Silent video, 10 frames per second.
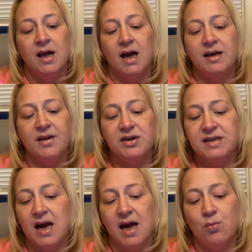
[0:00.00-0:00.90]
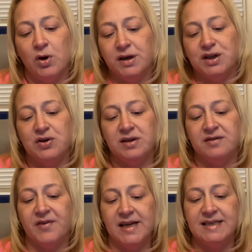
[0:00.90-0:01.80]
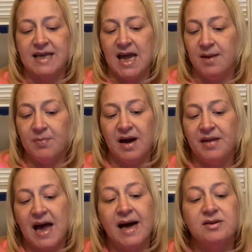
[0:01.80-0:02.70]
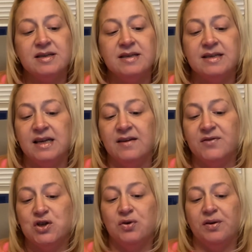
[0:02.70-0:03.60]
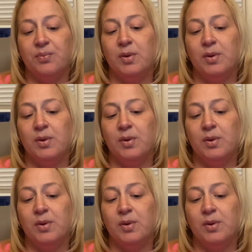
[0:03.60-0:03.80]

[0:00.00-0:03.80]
Another time, one of Judith's friends came by the house to see if Judith